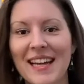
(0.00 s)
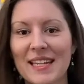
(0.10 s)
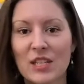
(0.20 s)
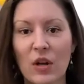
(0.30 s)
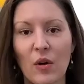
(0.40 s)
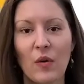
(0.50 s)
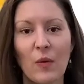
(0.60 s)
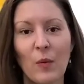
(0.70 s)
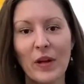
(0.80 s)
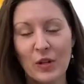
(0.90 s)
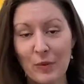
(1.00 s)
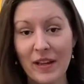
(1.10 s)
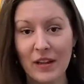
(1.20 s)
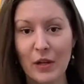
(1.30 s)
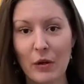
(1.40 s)
So when you're
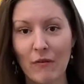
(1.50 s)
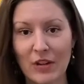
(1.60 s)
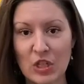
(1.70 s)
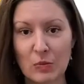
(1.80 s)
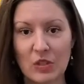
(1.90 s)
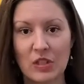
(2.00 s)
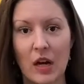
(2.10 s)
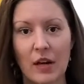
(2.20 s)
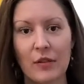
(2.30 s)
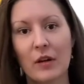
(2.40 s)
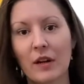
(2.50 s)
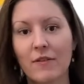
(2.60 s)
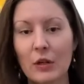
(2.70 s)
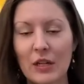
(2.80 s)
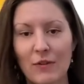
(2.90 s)
making your own vegetable stock, there are a
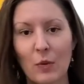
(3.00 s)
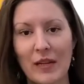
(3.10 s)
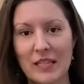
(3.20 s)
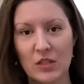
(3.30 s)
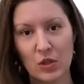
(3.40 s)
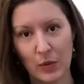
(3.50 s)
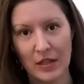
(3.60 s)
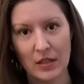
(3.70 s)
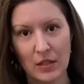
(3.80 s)
few different ways to do it.